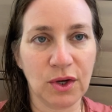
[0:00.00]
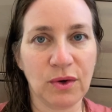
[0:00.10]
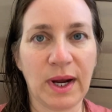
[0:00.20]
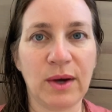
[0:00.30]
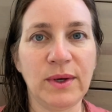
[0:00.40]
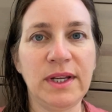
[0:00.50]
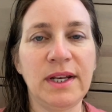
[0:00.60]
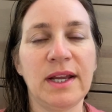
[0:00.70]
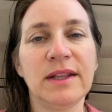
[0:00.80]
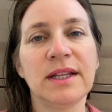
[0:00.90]
crowded
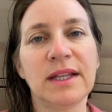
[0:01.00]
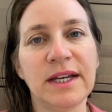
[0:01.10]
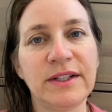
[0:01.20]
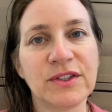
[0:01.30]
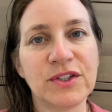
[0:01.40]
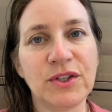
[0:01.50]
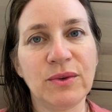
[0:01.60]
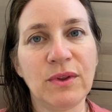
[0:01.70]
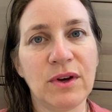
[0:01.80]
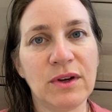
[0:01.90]
and the lines are
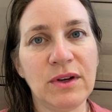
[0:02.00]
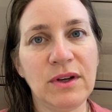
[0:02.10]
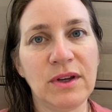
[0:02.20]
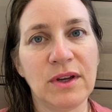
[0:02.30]
too long.